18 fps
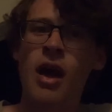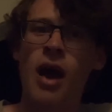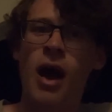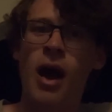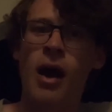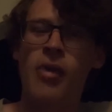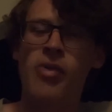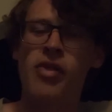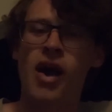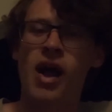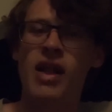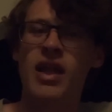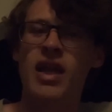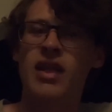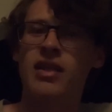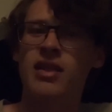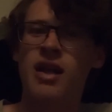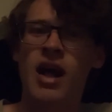not
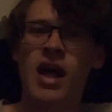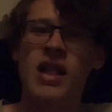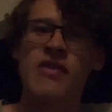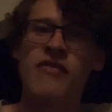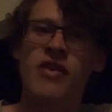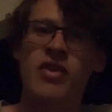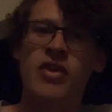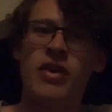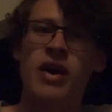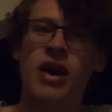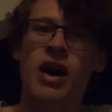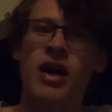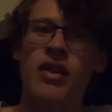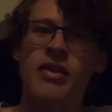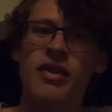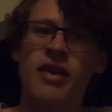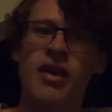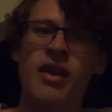a lot of other
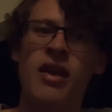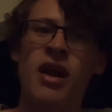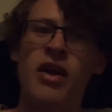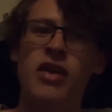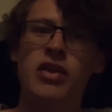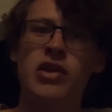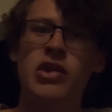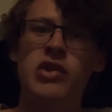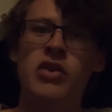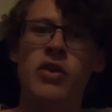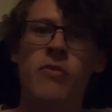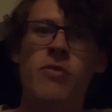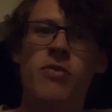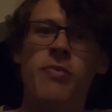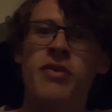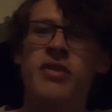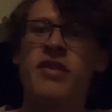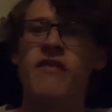content on YouTube
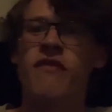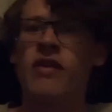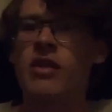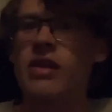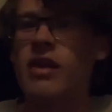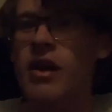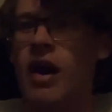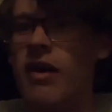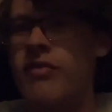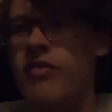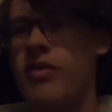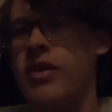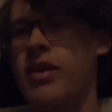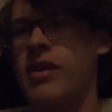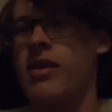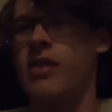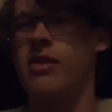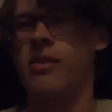specifically covering